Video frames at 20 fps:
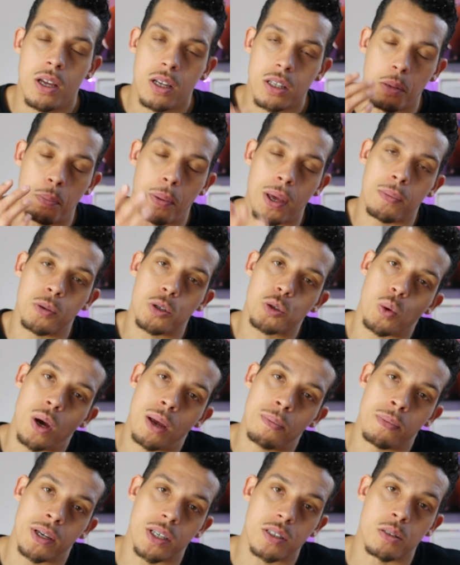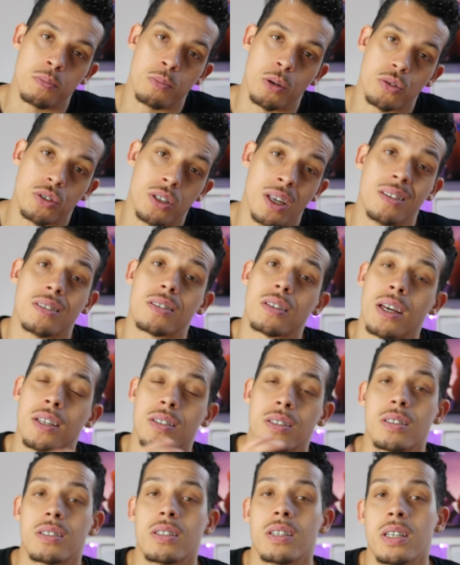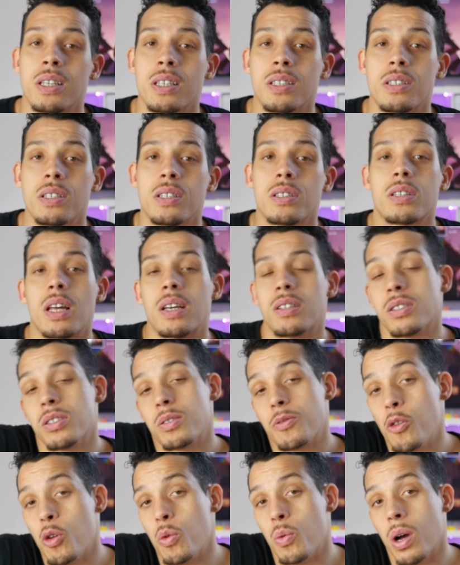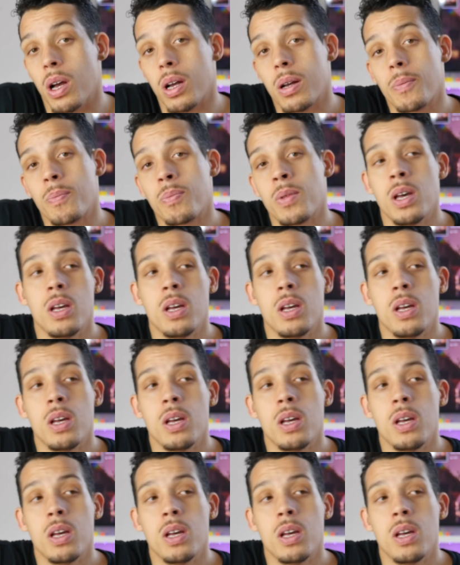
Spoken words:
The baby swipe makes the most sense as it's the easiest, as it's footwork.